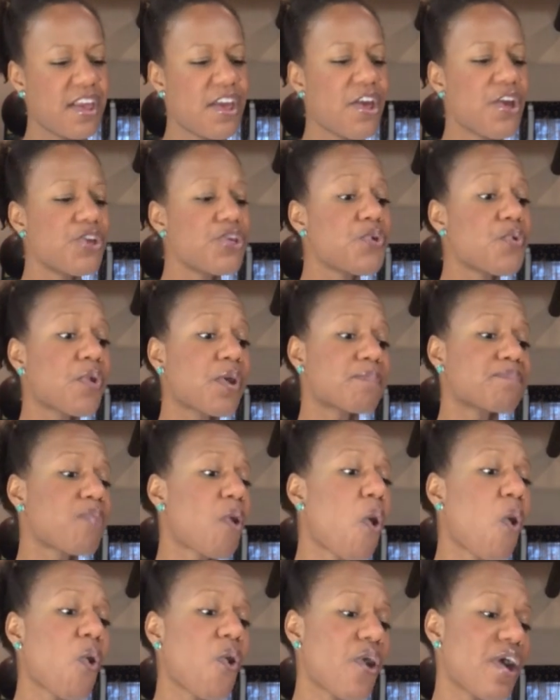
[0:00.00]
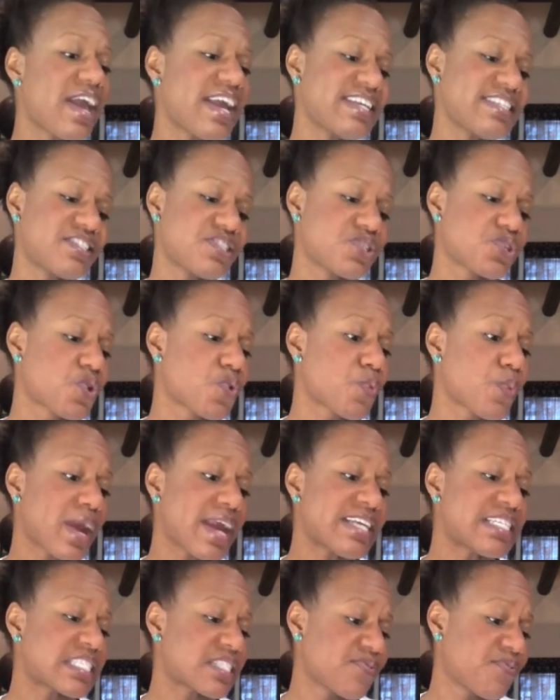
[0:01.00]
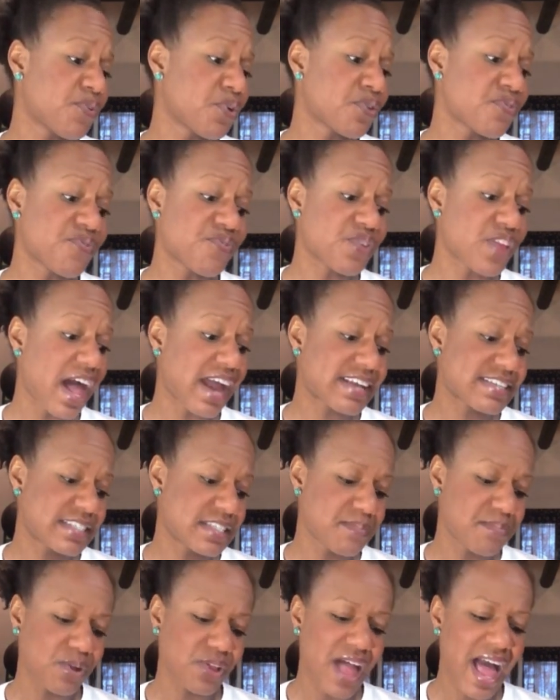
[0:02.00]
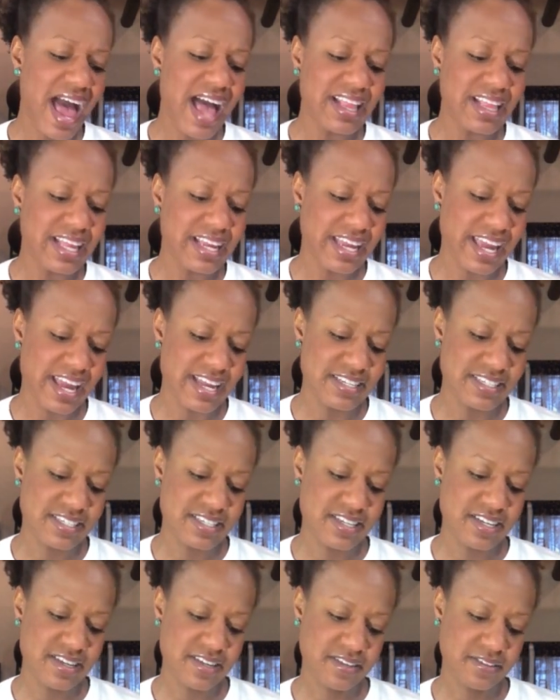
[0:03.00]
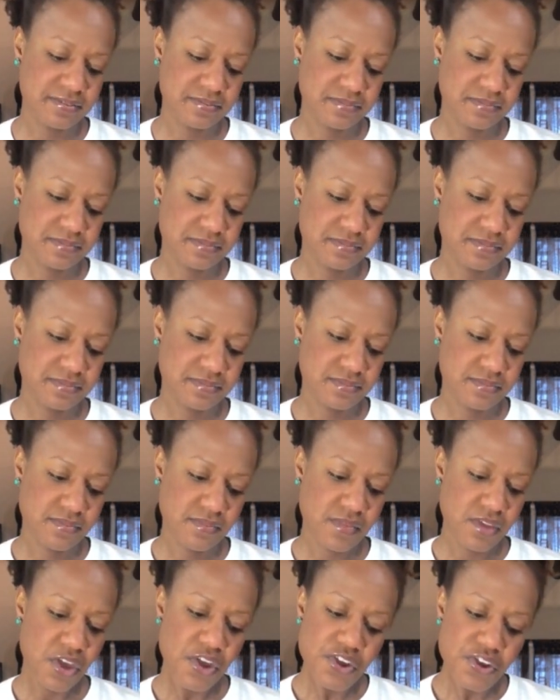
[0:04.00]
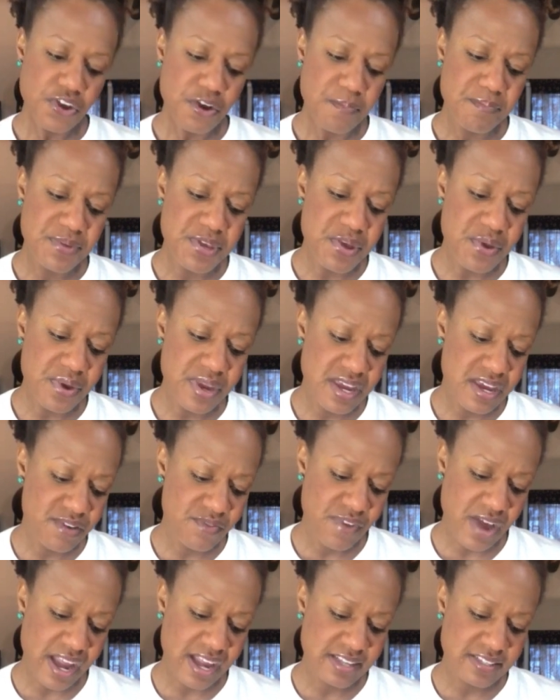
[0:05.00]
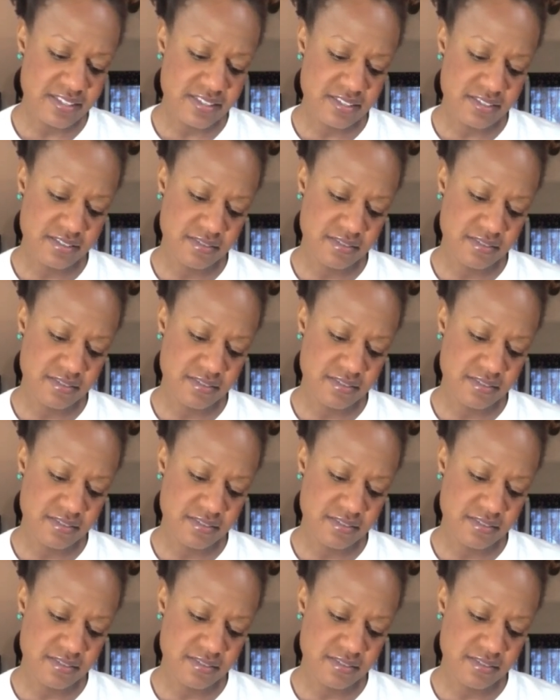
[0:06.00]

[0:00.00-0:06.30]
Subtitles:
You are poised, graceful, flexible, elegant. Your beauty invites